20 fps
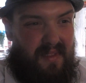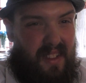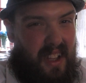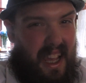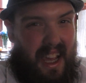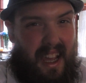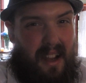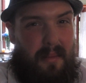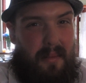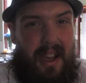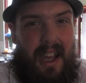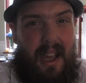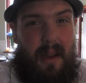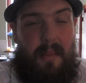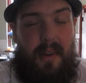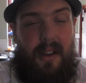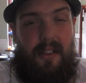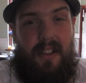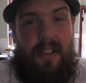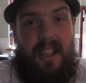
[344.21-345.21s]
It'd be
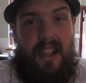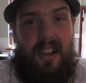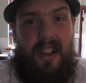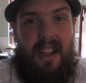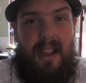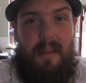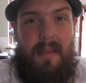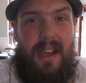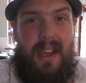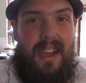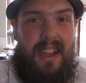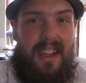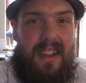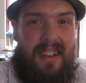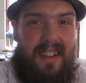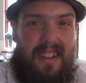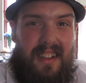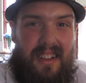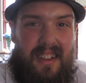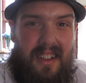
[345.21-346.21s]
hypocritical of me
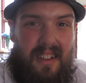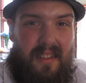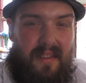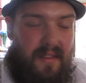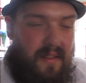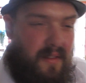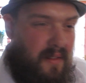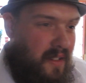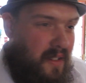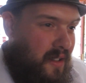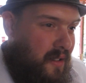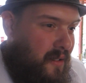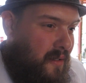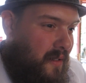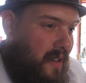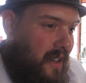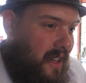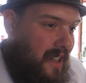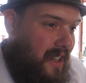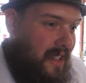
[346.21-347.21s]

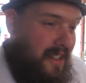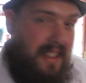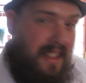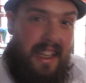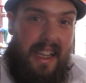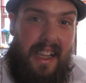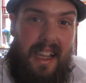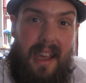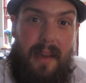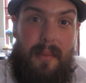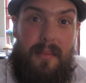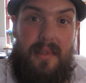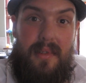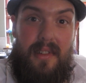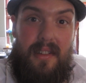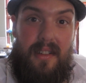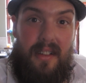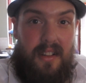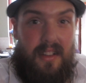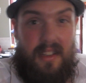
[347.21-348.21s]
to uh, sing
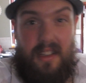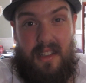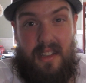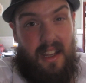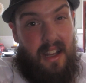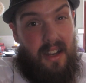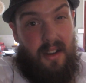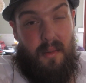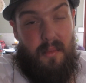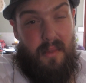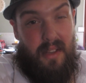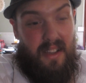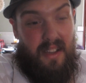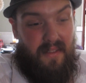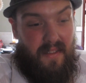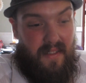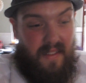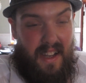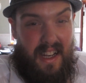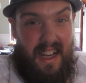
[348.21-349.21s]
hymns, because I don't
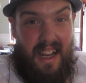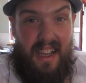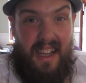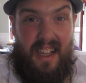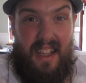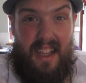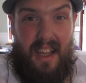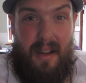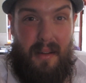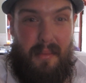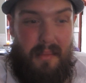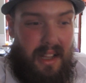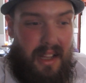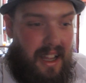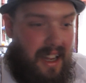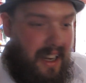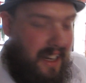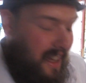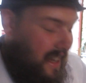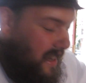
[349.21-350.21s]
believe in any of that
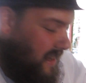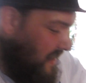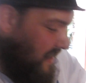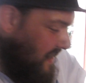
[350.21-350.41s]
malarkey.